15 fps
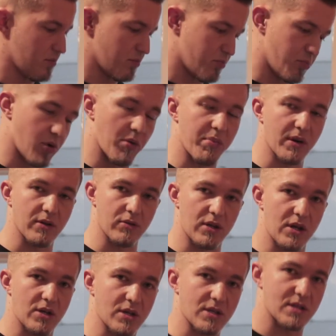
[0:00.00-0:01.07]
proper
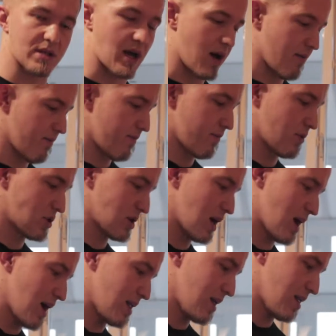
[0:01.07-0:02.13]
nutrition stuff which I
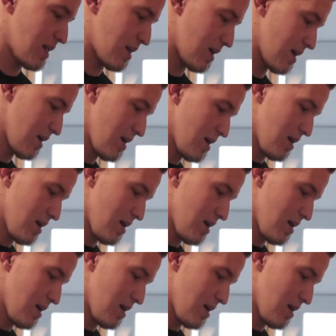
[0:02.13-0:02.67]
add in there,